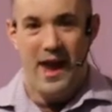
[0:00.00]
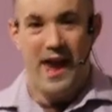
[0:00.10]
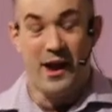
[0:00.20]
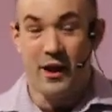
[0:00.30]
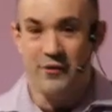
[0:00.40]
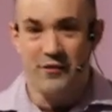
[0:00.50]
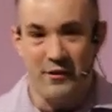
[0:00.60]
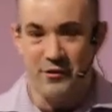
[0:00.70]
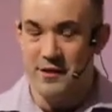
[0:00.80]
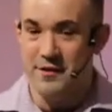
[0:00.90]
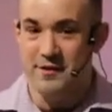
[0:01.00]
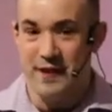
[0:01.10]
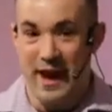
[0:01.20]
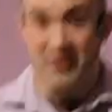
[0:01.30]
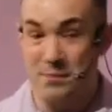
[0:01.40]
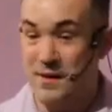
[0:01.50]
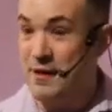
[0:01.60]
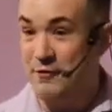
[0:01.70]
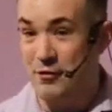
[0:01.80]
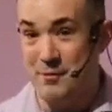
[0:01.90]
And God's faithfulness has been there
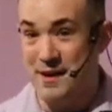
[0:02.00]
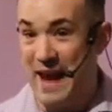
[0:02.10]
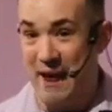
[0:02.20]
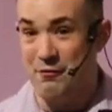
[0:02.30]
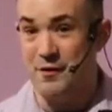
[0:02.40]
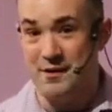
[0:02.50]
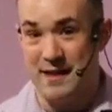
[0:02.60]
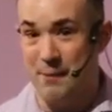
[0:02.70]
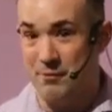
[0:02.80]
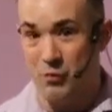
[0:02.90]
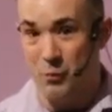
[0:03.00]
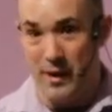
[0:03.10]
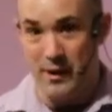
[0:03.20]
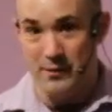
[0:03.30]
for me every step of the way.